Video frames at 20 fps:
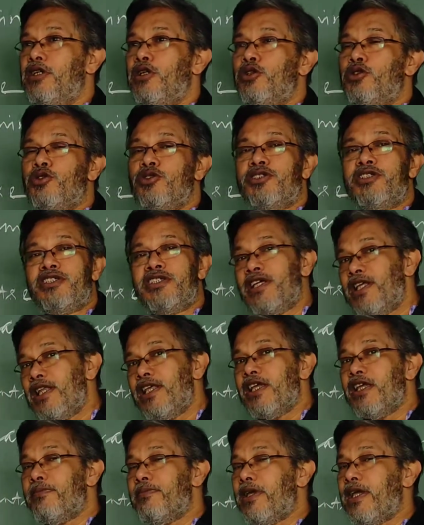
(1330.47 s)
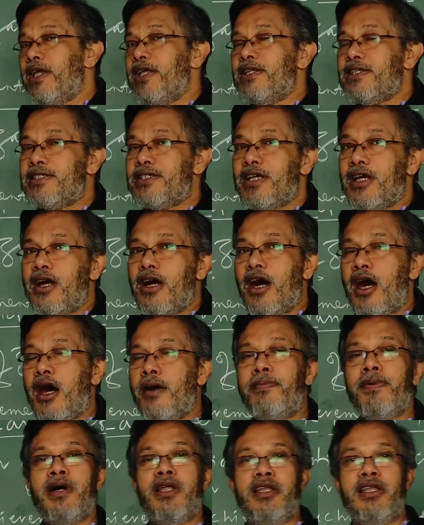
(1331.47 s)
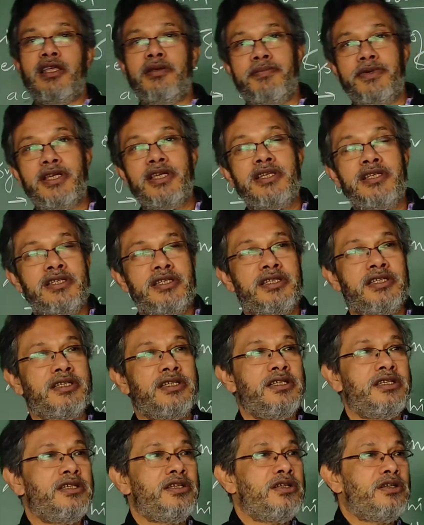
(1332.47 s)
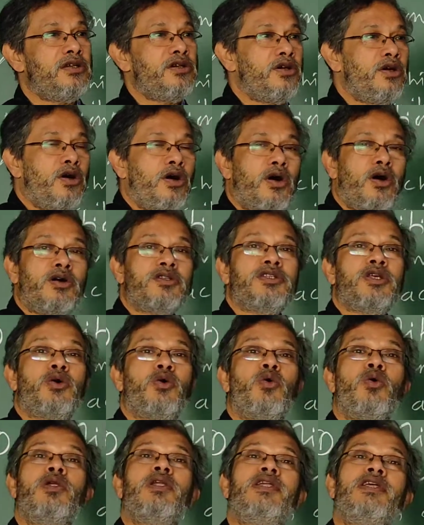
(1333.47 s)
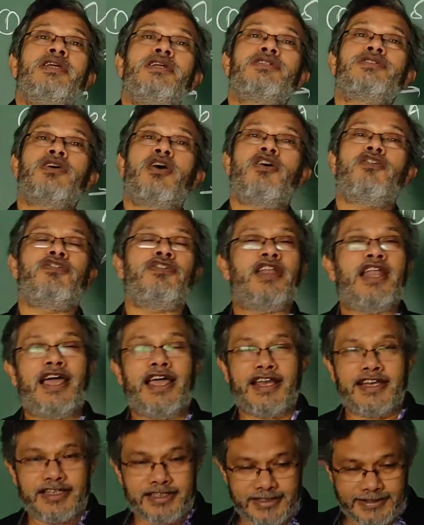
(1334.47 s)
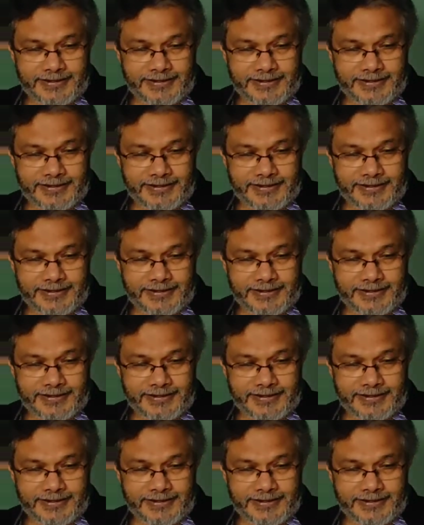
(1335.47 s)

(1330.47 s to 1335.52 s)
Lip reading: So ceiling means upper limit on the holdings of land,